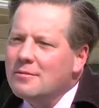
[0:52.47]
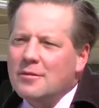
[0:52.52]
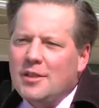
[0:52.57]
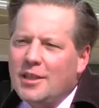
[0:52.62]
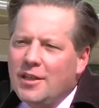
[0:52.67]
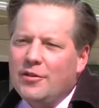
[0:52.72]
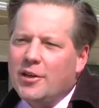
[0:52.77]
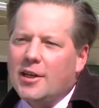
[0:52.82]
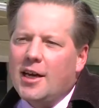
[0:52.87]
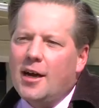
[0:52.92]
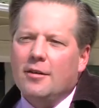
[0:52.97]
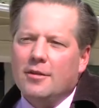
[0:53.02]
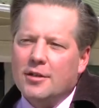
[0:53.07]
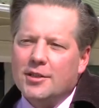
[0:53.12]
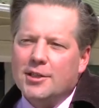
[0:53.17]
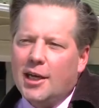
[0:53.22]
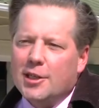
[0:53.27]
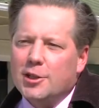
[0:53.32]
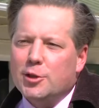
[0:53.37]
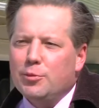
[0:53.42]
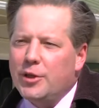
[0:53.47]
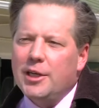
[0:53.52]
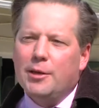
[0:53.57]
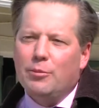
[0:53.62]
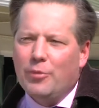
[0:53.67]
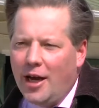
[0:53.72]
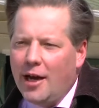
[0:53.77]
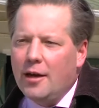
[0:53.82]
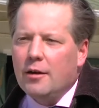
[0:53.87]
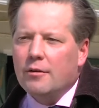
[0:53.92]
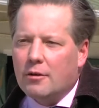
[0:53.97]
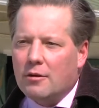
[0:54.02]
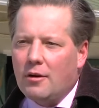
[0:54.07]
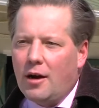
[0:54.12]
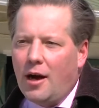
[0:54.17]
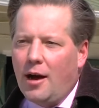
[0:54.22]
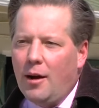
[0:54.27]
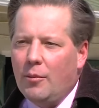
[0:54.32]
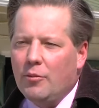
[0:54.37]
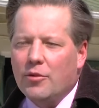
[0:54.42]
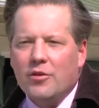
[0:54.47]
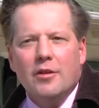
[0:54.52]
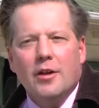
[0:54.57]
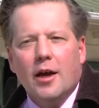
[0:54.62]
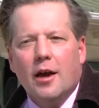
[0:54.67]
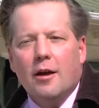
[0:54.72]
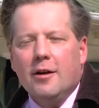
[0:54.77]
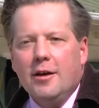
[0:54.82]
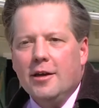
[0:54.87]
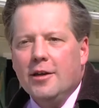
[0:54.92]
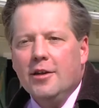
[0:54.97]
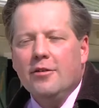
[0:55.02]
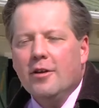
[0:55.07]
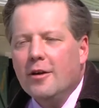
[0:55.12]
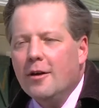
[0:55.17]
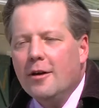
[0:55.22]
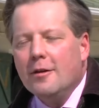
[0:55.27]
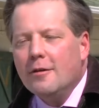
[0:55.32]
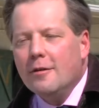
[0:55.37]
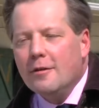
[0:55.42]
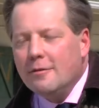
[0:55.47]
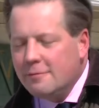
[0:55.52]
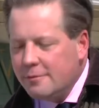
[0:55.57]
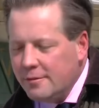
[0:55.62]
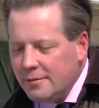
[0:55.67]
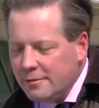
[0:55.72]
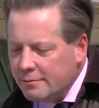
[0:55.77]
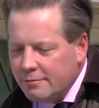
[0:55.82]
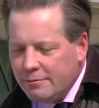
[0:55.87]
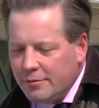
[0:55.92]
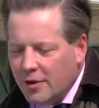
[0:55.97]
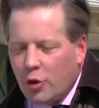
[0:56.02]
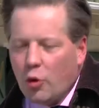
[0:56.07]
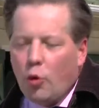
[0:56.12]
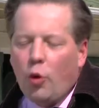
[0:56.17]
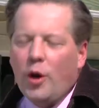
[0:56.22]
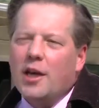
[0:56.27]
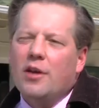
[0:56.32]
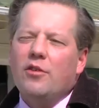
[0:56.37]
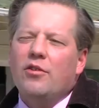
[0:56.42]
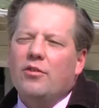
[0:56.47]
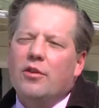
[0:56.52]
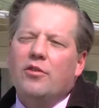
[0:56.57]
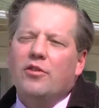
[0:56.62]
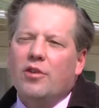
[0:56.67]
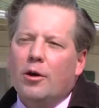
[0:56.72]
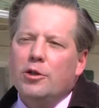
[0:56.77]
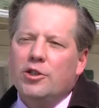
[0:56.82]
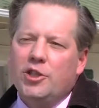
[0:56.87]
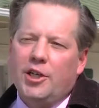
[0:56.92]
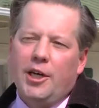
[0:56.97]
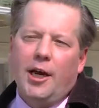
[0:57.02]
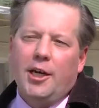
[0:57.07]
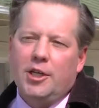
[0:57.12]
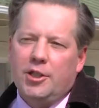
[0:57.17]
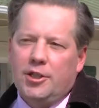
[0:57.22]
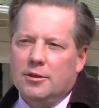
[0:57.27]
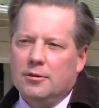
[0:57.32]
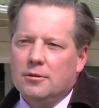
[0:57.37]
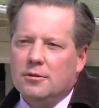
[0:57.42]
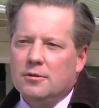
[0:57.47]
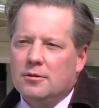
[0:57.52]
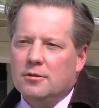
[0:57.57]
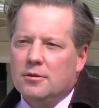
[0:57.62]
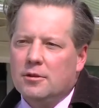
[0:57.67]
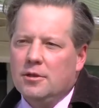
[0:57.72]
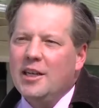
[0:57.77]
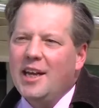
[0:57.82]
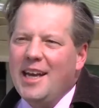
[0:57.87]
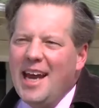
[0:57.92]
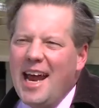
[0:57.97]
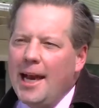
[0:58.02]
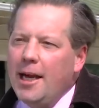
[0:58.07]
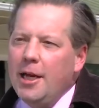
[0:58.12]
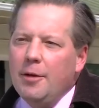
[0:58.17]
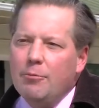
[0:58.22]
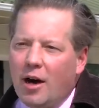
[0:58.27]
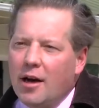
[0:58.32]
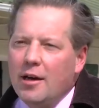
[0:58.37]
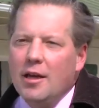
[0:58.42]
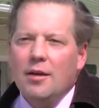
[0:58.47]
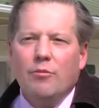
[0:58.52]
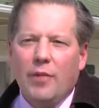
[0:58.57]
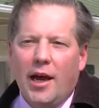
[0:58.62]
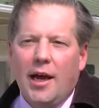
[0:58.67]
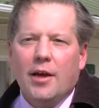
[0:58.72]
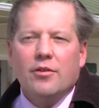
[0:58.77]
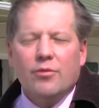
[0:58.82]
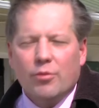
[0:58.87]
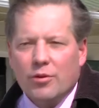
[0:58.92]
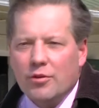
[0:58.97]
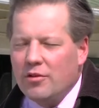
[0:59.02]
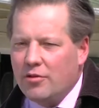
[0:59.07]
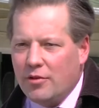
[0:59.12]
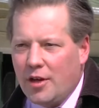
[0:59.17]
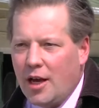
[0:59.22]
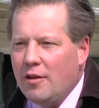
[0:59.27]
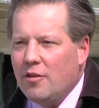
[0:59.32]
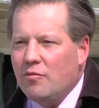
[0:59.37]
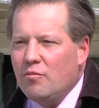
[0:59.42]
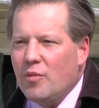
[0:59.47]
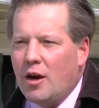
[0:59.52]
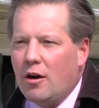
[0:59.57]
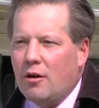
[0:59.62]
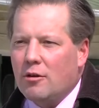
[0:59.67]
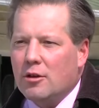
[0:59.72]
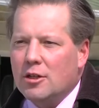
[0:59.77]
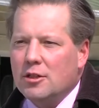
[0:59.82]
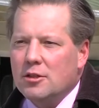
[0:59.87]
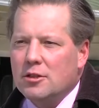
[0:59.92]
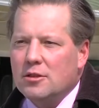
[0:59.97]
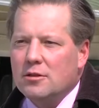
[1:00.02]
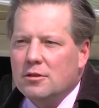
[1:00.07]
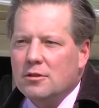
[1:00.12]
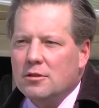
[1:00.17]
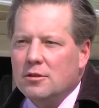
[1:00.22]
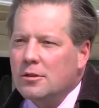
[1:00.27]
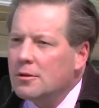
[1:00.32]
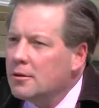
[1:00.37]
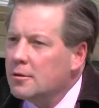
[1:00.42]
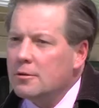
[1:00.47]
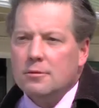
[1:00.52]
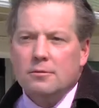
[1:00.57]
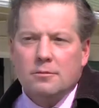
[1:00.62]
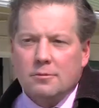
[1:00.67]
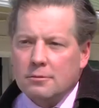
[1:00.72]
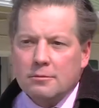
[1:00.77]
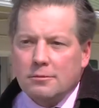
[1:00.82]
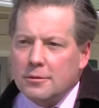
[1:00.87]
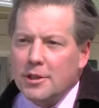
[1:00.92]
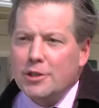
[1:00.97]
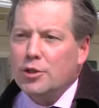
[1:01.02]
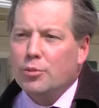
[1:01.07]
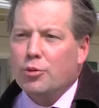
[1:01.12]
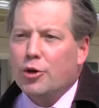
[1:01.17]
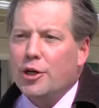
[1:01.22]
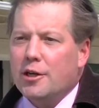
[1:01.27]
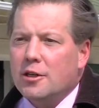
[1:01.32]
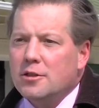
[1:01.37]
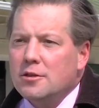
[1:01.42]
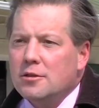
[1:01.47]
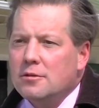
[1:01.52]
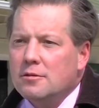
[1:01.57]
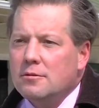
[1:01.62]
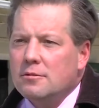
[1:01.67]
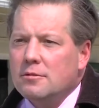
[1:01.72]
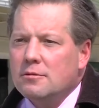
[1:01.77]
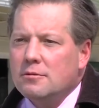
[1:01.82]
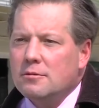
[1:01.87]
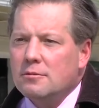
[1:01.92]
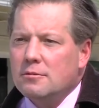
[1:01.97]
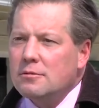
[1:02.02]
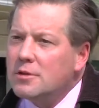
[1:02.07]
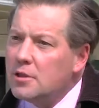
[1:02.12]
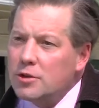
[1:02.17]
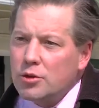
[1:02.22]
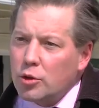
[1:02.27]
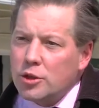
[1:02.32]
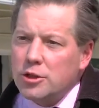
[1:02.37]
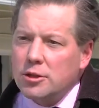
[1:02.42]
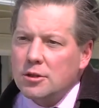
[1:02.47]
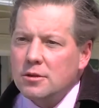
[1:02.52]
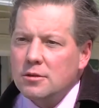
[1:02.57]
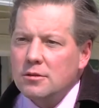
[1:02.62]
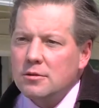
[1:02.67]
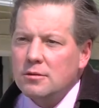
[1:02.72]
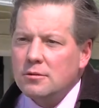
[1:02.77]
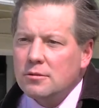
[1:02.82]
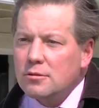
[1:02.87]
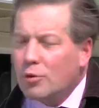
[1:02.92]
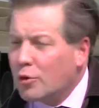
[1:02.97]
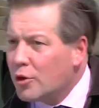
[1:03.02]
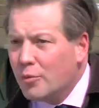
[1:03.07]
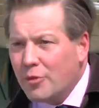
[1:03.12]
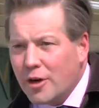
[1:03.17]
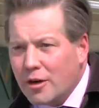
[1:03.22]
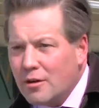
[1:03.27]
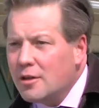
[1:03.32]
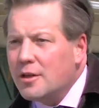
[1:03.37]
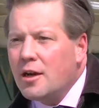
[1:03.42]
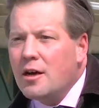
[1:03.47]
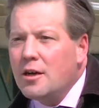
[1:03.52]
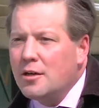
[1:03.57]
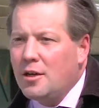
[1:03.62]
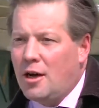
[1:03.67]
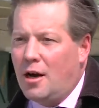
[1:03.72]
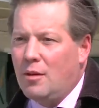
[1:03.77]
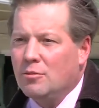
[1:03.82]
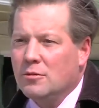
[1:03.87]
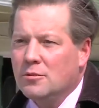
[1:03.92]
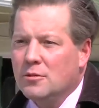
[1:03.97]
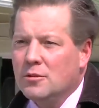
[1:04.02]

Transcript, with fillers: leaving out the Chesapeake Bay and crabs, there is the quickest association that anybody makes with the state of Maryland is the Preakness, is horses, or the Maryland Hunt Cup,